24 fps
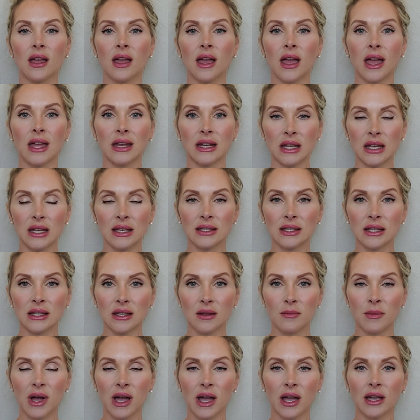and easing the
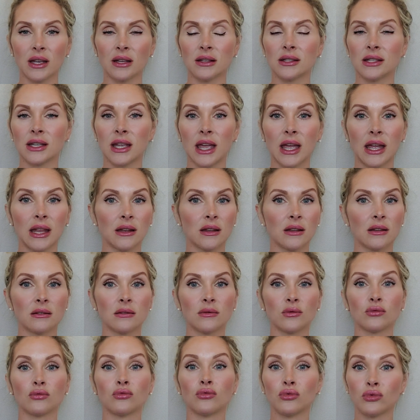mind can
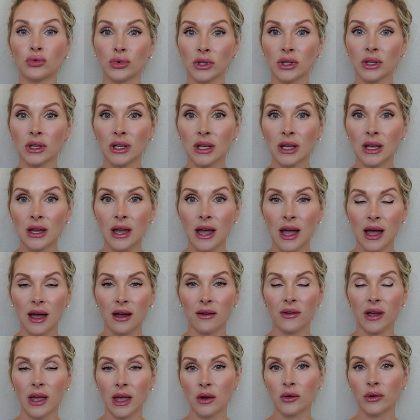really
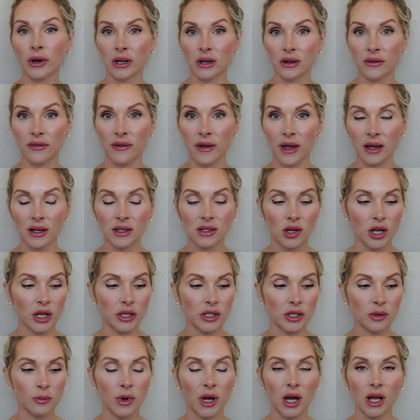have a great effect on
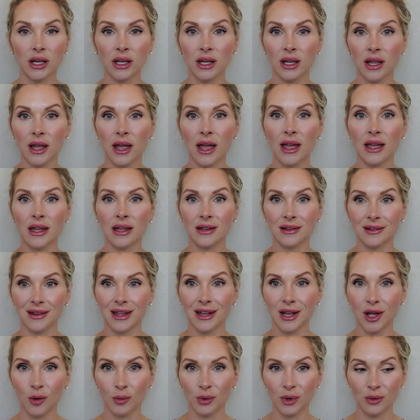your body and
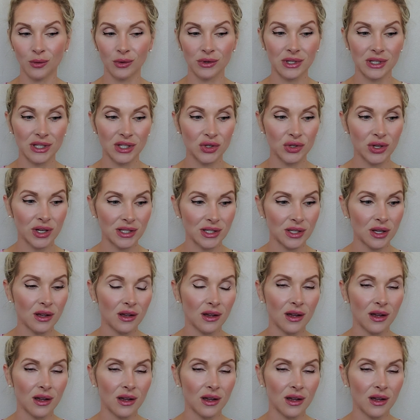helping with the stress,